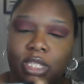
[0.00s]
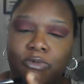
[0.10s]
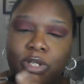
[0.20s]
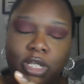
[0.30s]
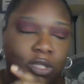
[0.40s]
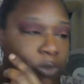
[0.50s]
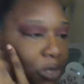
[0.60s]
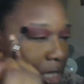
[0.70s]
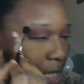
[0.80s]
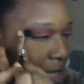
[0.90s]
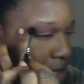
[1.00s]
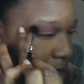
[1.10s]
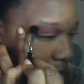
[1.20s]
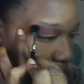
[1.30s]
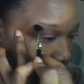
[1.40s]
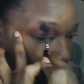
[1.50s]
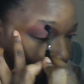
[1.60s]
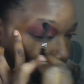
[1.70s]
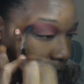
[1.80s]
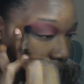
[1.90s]
We're going to use this
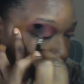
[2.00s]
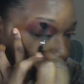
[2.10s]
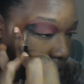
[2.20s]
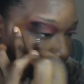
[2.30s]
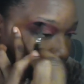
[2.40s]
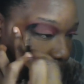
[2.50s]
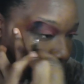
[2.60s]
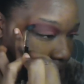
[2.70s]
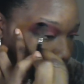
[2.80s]
just